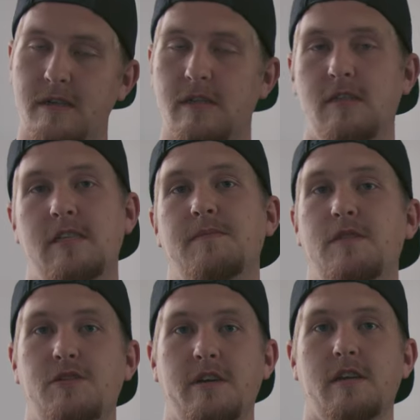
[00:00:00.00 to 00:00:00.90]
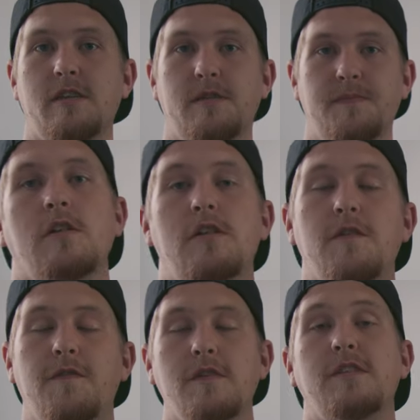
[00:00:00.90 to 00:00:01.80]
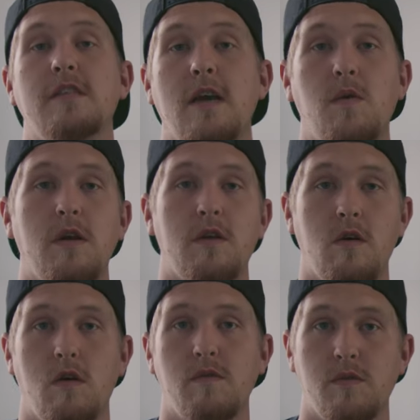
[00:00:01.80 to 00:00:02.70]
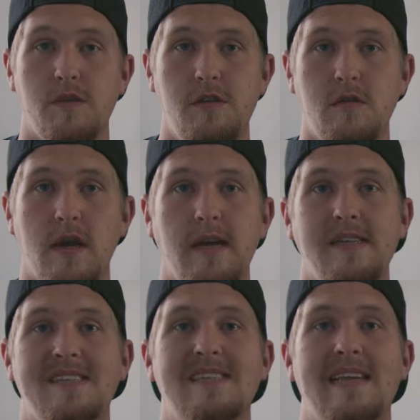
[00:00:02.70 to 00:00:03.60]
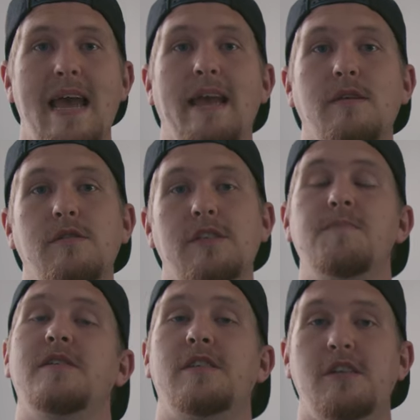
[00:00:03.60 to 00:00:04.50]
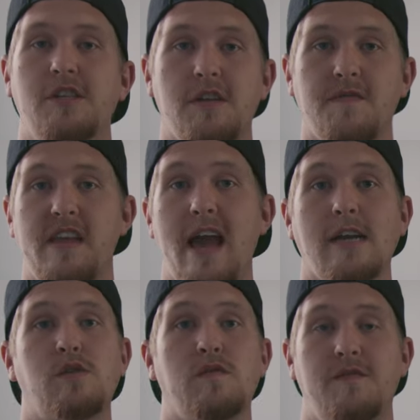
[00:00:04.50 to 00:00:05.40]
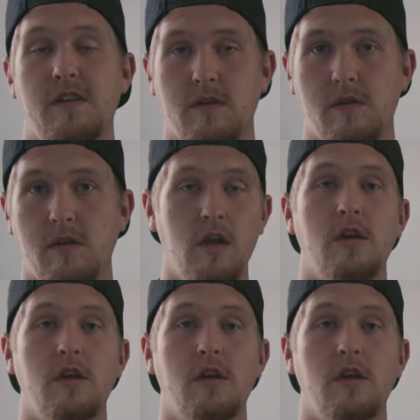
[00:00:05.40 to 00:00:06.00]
into the tips and tricks. So the first thing that I wanna go over with you guys is angles and positioning of the actual vehicle.